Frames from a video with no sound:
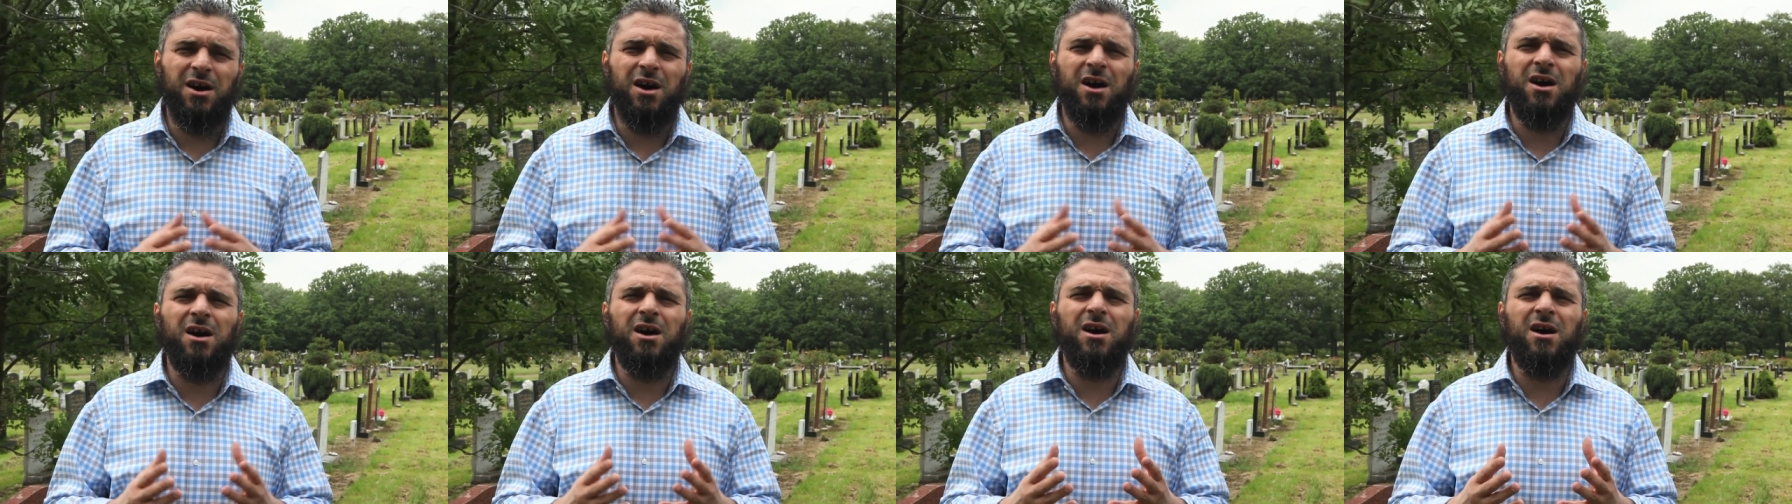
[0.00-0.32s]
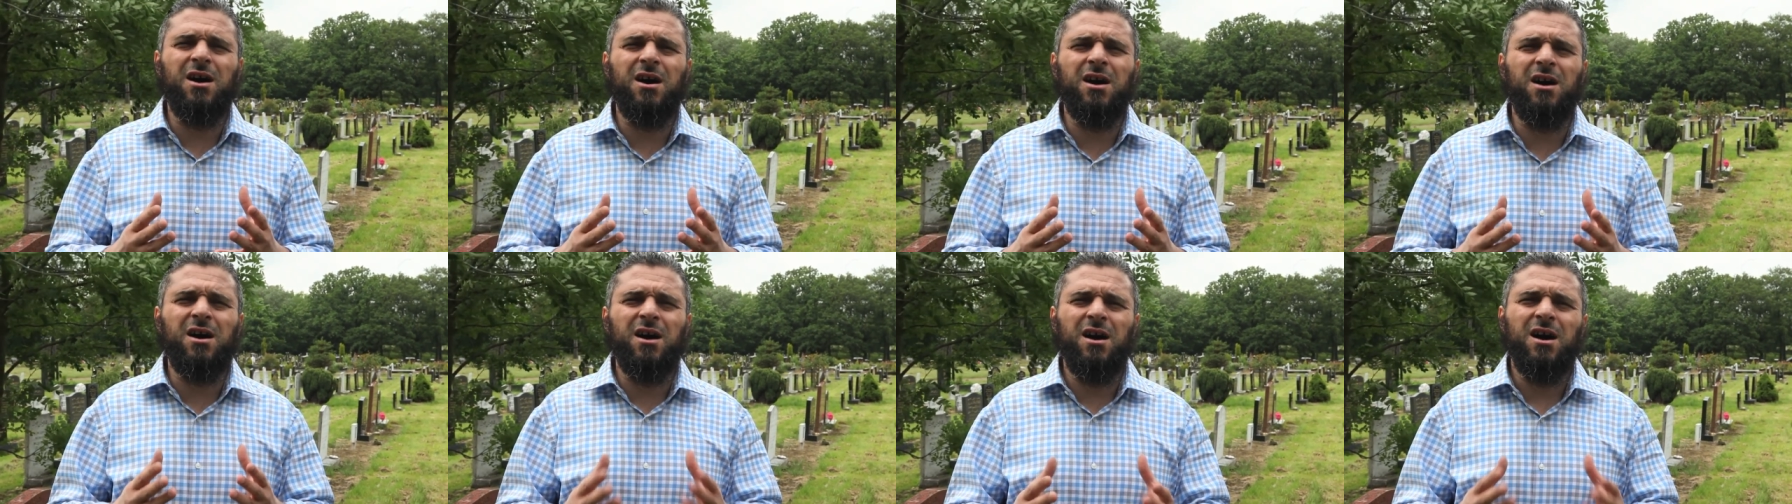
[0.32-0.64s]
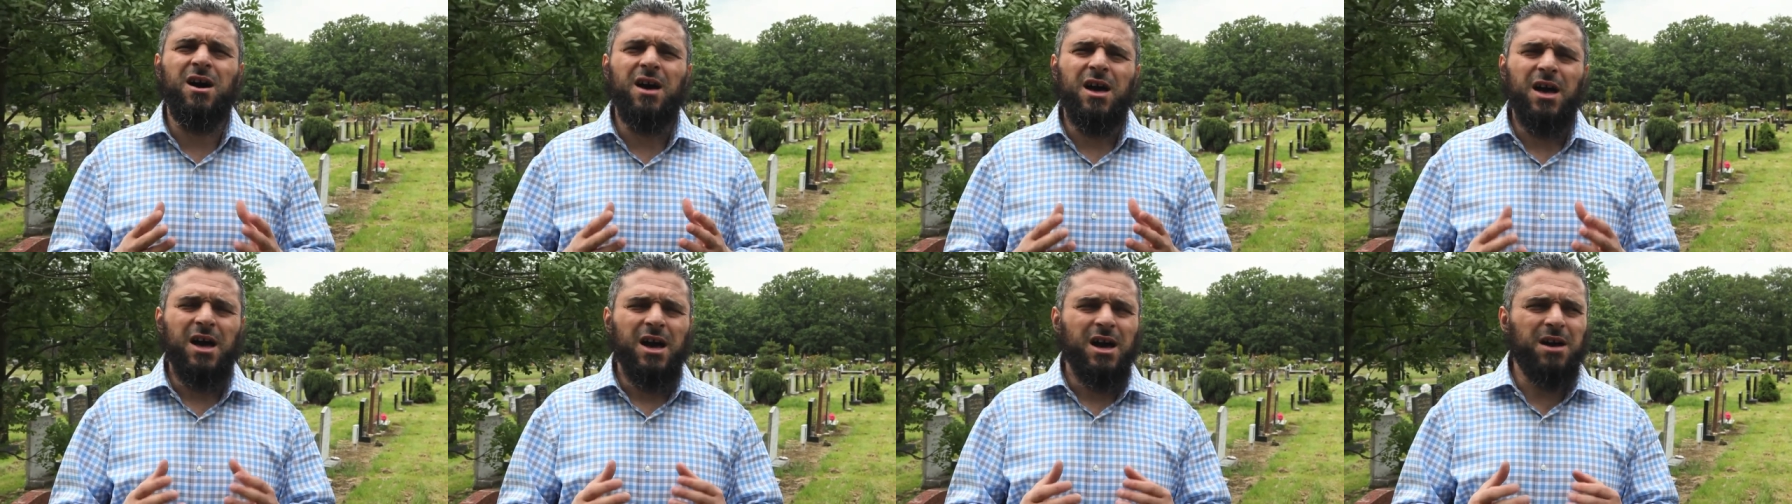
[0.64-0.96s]
Ah,
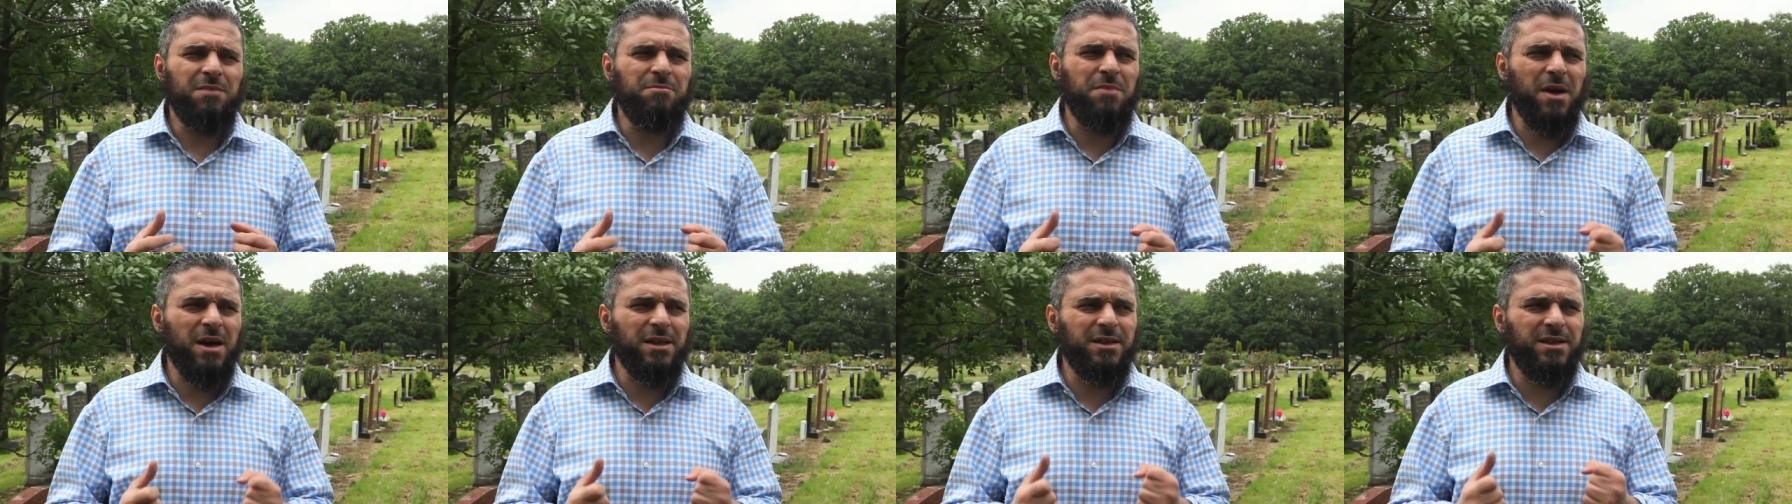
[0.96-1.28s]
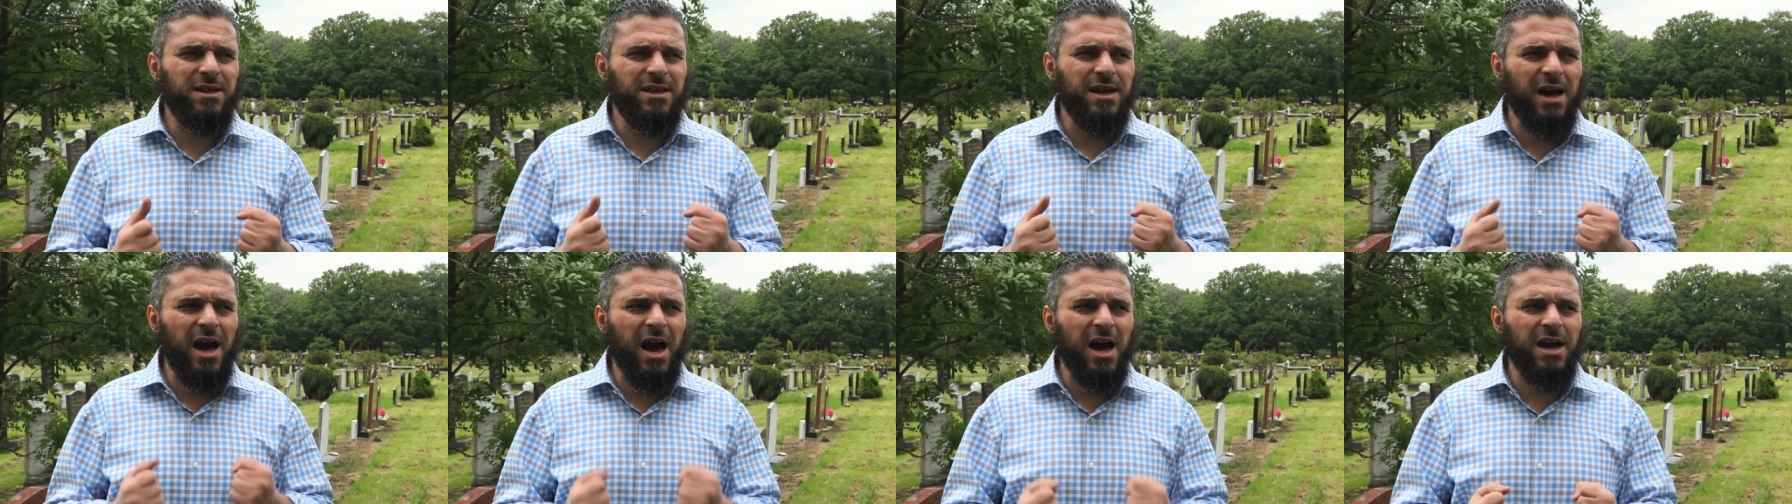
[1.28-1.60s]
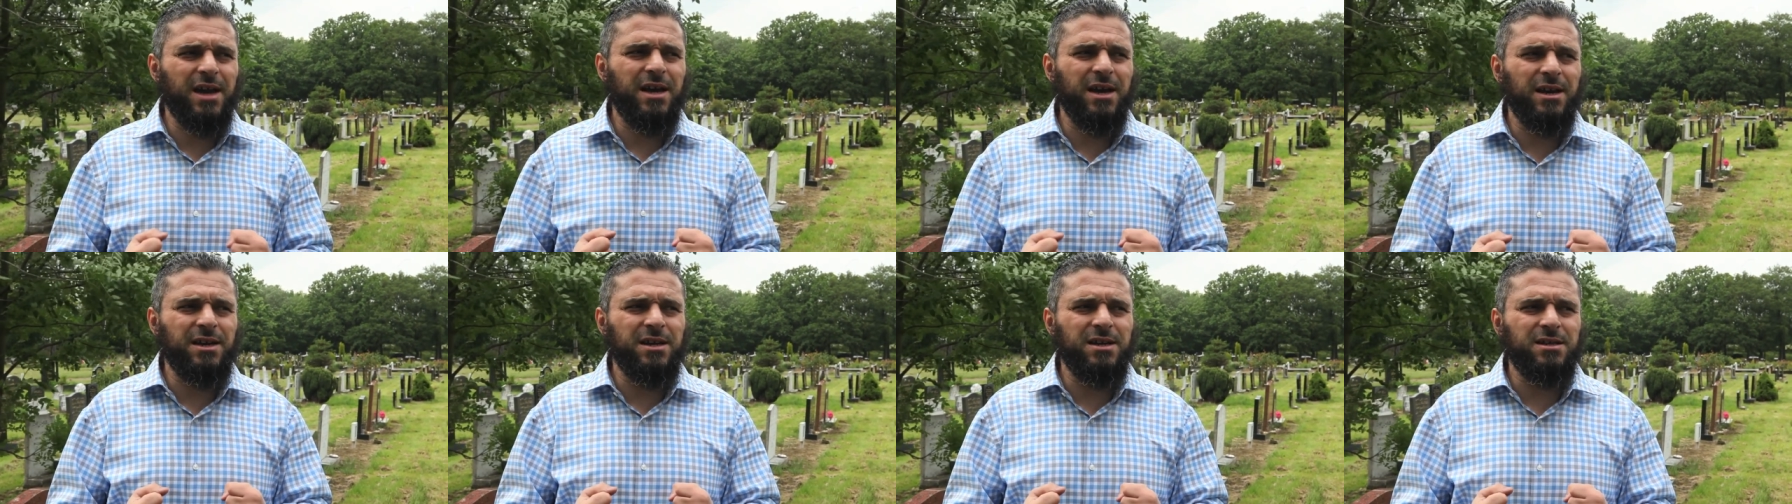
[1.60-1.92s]
oh, about the
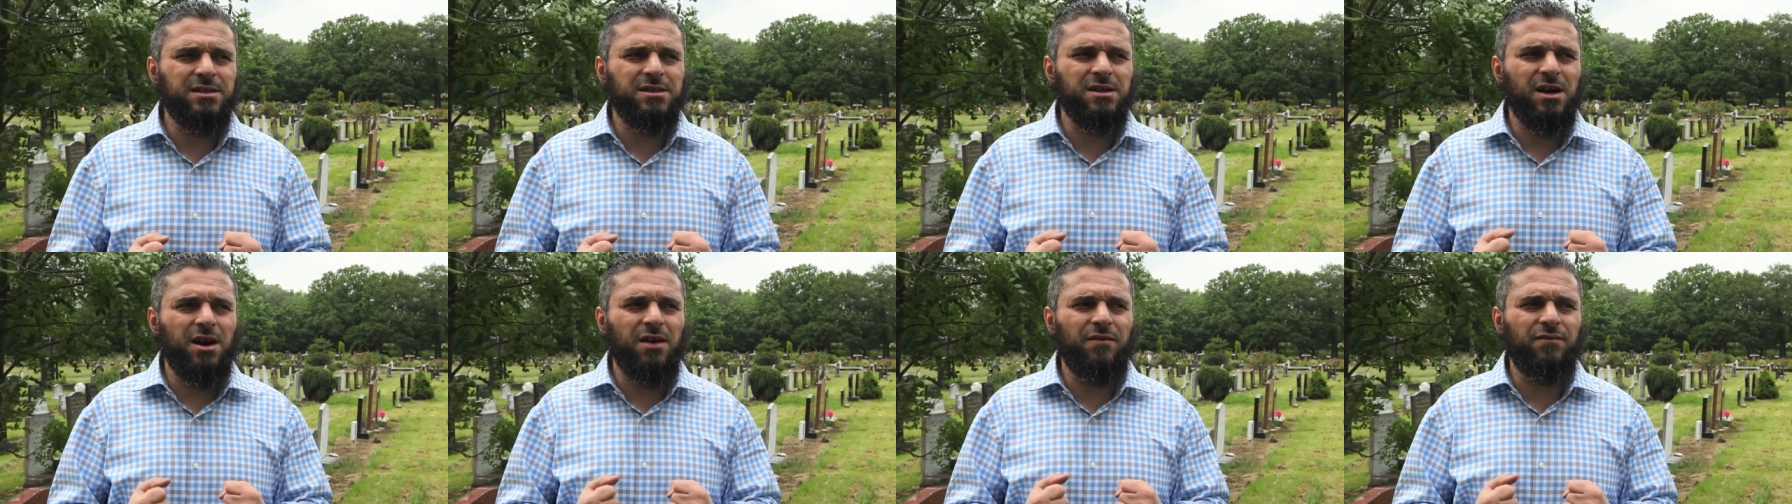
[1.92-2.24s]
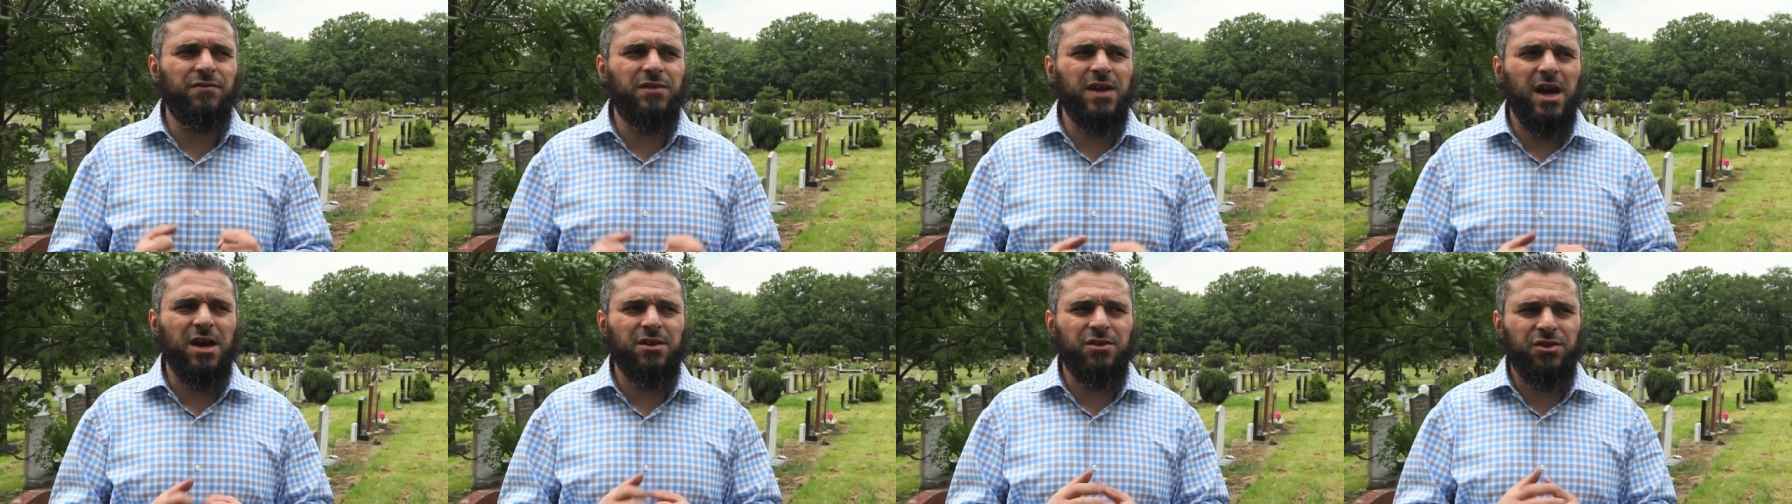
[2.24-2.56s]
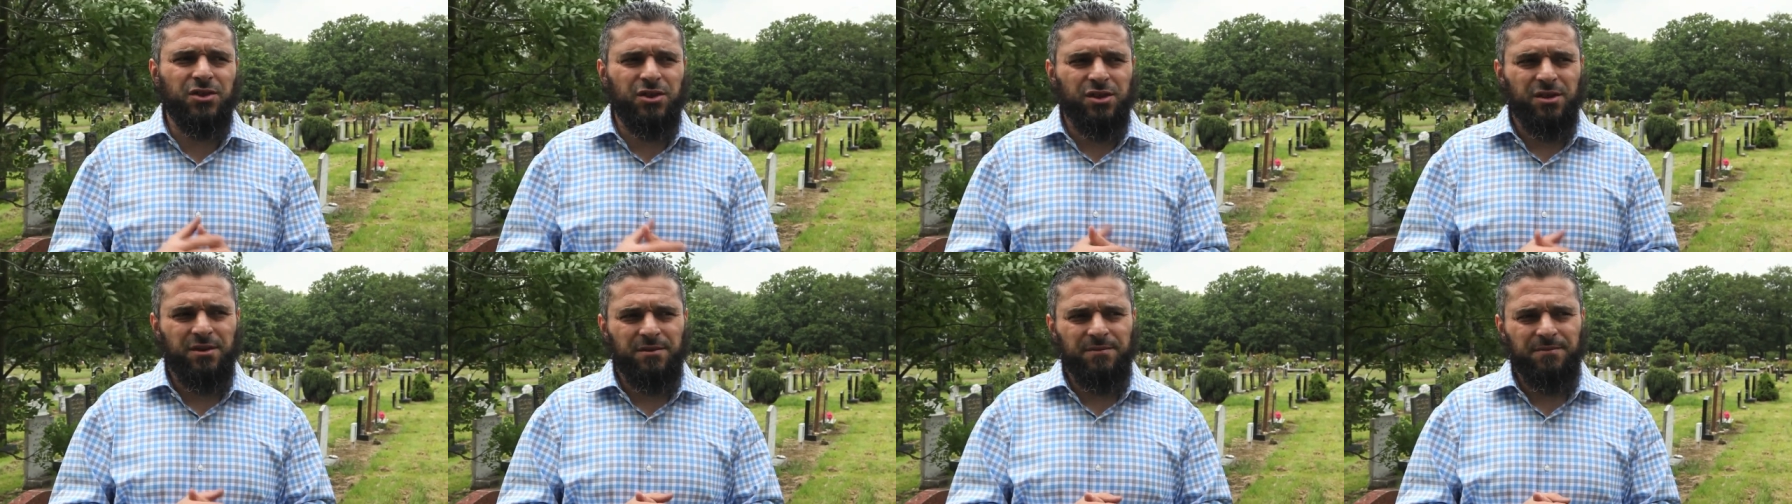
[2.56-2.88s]
agonies of
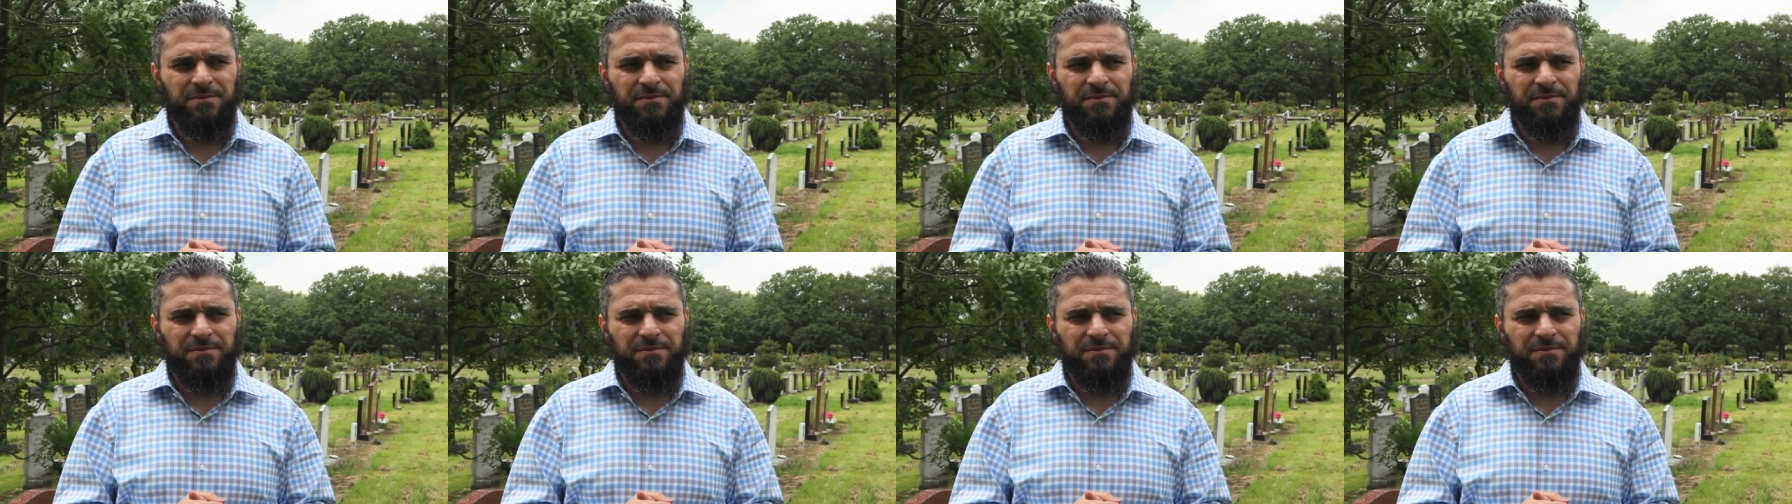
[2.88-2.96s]
death.